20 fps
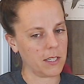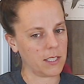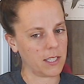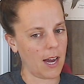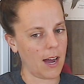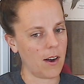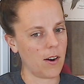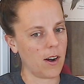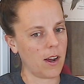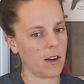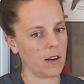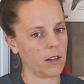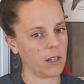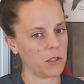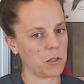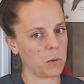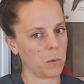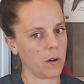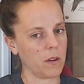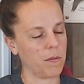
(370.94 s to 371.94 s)
be Saturday,
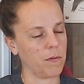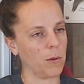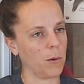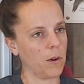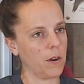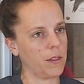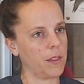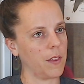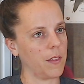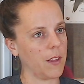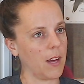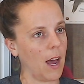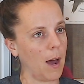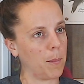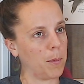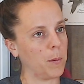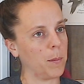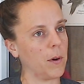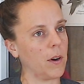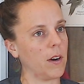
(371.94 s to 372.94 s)
August 24th at the
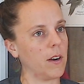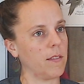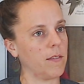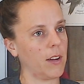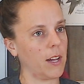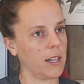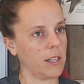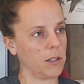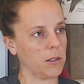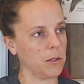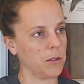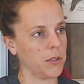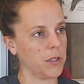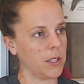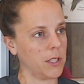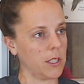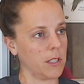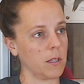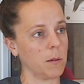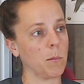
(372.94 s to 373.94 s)
Apple Barn in Valle
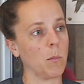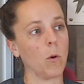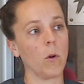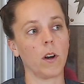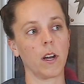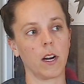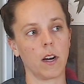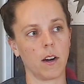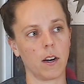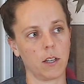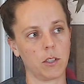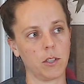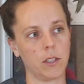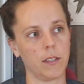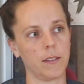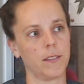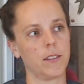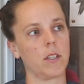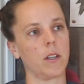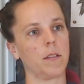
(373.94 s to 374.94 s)
Crucis. It's a morning
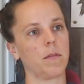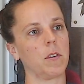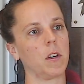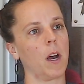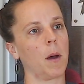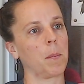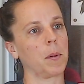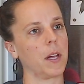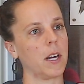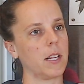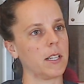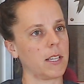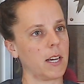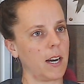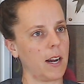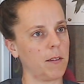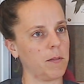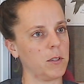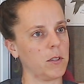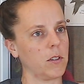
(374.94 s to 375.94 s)
auction, so if you got plans
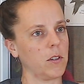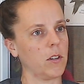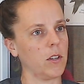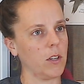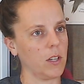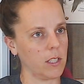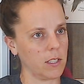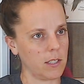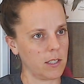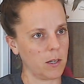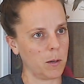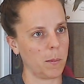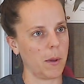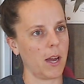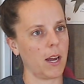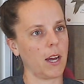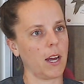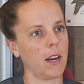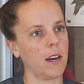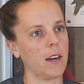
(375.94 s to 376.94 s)
that afternoon, you can still make